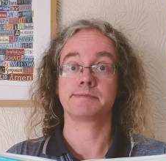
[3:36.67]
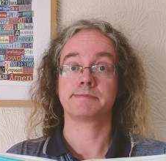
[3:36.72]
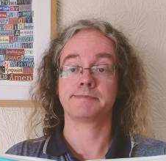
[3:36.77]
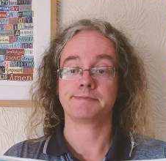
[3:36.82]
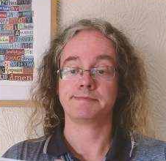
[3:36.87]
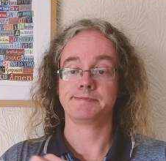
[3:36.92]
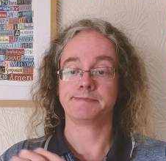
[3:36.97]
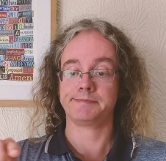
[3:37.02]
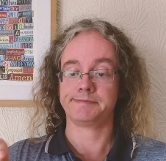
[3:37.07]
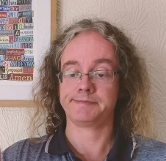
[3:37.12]

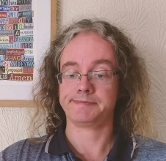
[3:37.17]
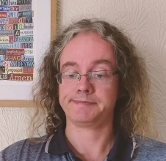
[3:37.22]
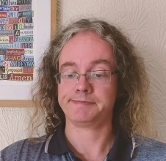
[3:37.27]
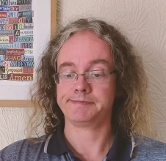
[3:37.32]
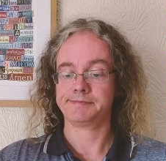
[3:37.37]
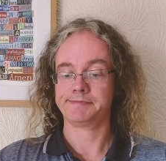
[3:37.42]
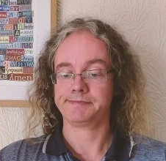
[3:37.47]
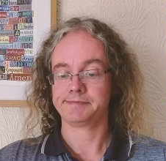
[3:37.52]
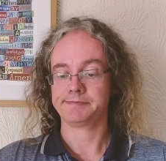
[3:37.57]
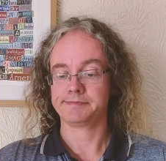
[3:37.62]

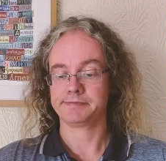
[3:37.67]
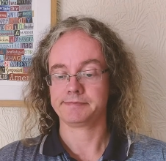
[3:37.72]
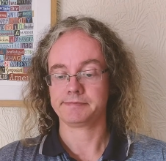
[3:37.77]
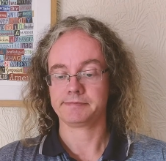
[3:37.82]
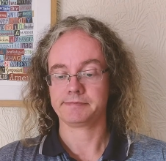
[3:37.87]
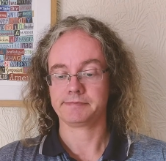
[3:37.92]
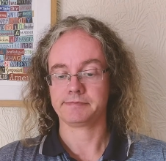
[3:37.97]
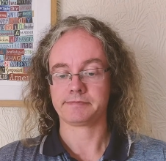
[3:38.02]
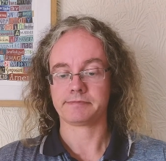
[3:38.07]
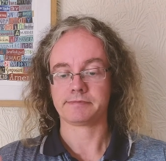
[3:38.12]

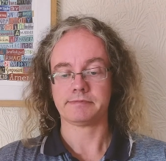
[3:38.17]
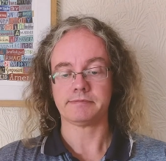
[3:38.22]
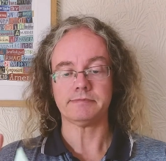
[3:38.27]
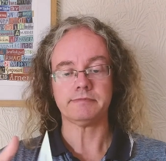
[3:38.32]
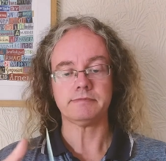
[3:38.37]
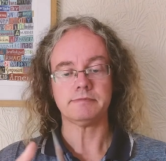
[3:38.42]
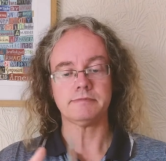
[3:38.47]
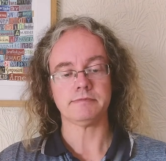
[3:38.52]
[no speech]